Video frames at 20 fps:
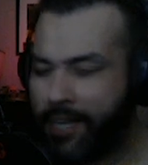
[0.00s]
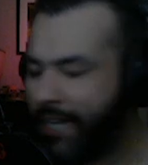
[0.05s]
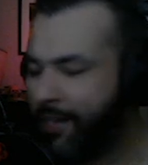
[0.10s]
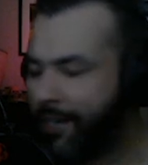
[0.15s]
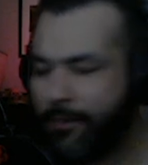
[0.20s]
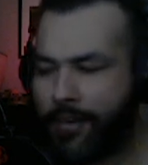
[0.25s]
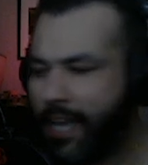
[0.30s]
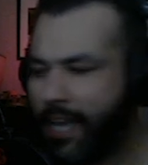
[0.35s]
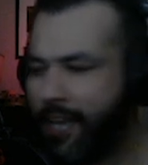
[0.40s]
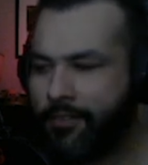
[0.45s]
They
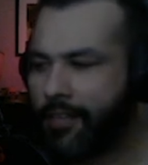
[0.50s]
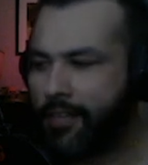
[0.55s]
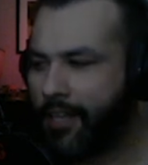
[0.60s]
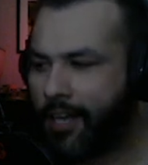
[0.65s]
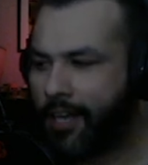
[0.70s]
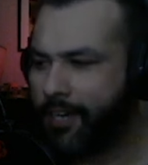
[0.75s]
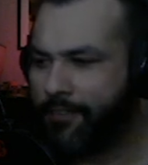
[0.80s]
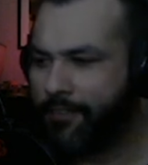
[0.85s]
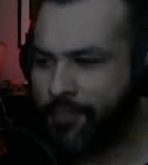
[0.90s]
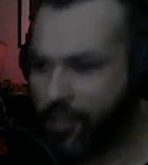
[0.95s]
don't have a
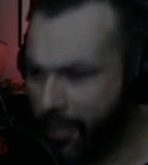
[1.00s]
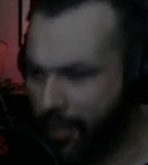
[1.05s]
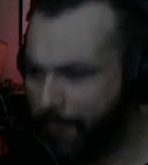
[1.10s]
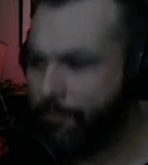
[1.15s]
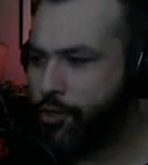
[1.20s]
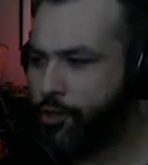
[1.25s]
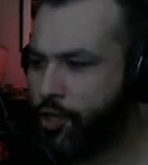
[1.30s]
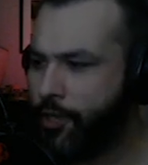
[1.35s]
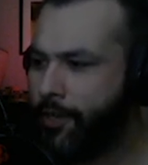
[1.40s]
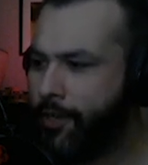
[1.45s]
lot of
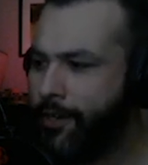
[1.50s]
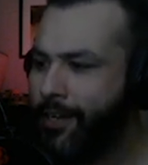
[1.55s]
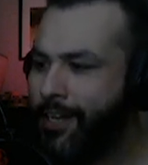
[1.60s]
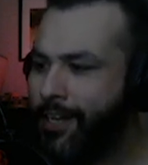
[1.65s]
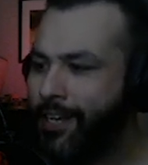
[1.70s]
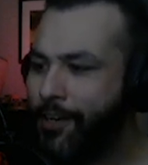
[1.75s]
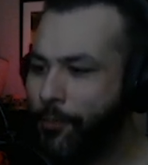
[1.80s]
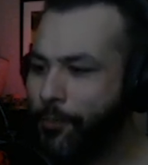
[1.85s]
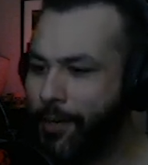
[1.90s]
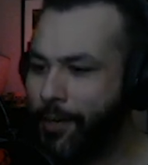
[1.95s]
gumption
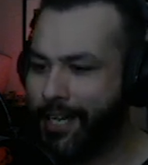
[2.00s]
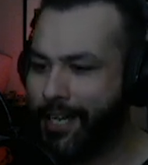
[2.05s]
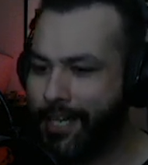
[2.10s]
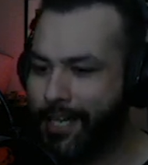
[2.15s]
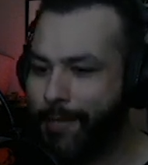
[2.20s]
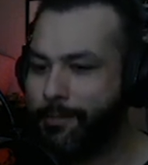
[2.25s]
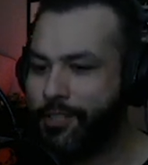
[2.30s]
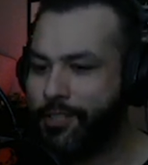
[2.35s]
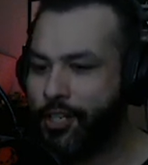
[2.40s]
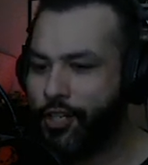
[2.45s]
when it
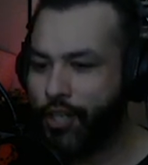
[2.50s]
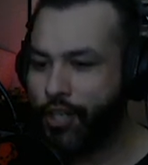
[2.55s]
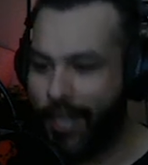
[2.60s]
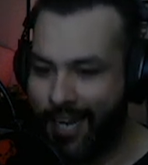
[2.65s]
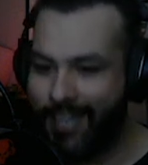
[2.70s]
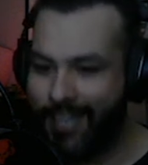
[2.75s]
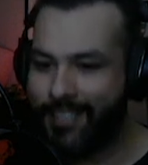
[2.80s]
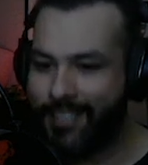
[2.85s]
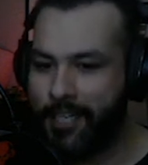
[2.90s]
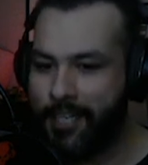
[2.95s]
comes to
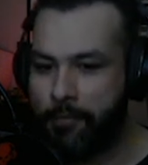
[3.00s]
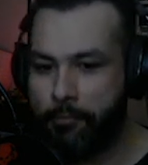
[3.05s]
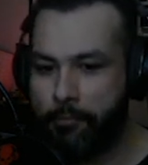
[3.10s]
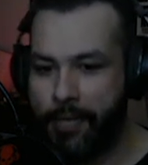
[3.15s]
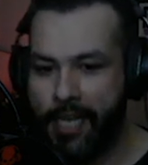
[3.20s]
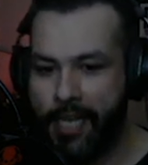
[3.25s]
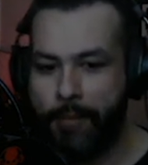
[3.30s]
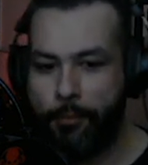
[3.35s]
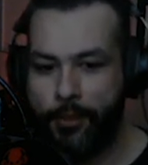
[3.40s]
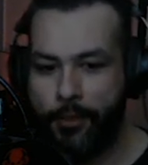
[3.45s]
chasing
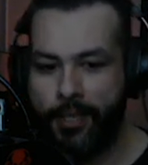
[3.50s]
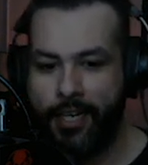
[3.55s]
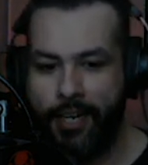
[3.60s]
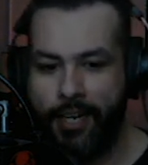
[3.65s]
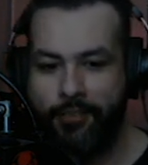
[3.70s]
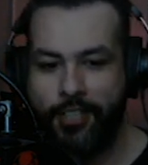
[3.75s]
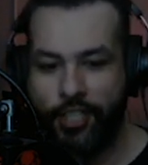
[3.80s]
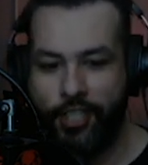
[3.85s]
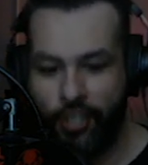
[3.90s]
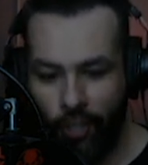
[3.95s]
people that
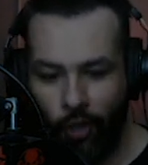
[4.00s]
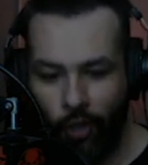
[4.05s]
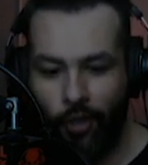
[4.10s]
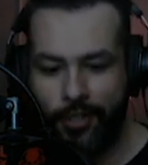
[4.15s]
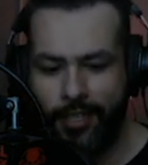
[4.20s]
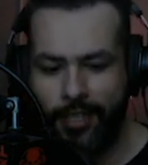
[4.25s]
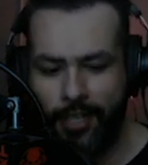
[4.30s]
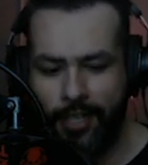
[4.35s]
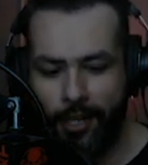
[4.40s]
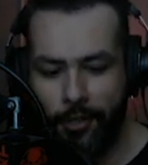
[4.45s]
have
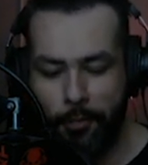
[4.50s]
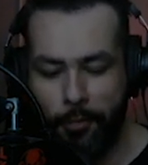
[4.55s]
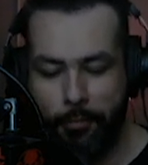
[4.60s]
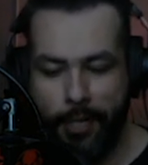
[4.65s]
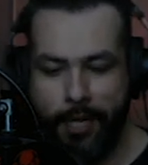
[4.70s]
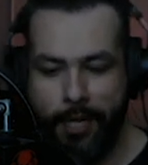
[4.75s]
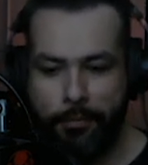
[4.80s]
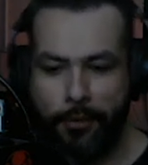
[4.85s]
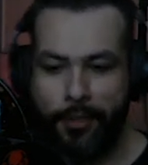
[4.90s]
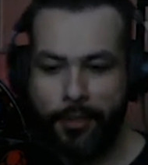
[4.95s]
assaulted other
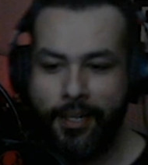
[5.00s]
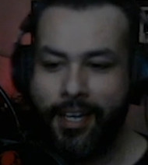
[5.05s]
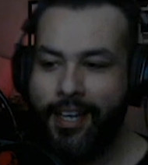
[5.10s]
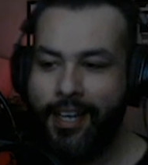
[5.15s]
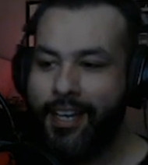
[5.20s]
people.